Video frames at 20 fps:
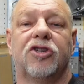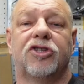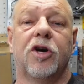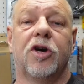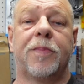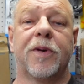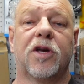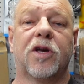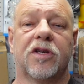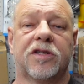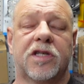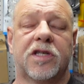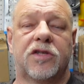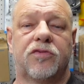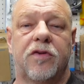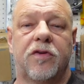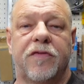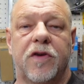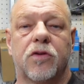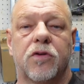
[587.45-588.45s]
So because
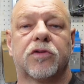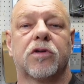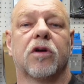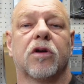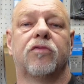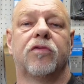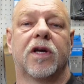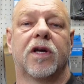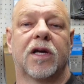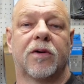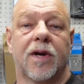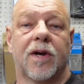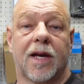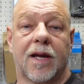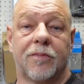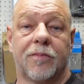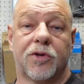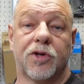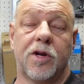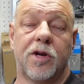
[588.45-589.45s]
this review has gone really well,
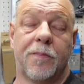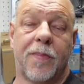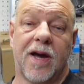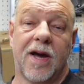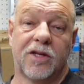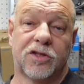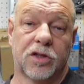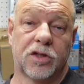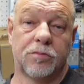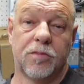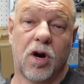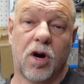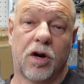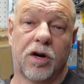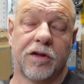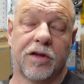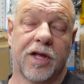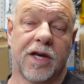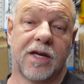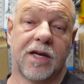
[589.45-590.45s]
I'm going to buy some
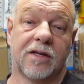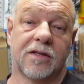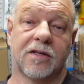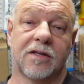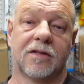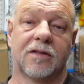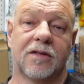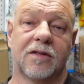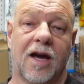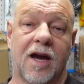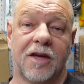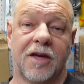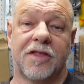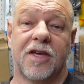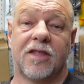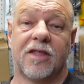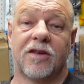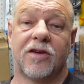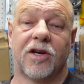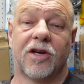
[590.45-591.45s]
more of these. I
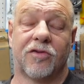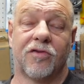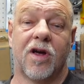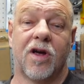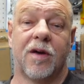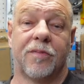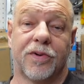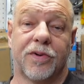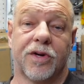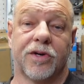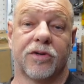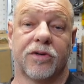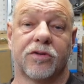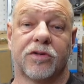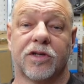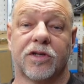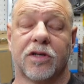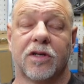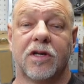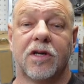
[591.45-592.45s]
think they're a great
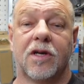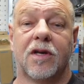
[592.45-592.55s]
product.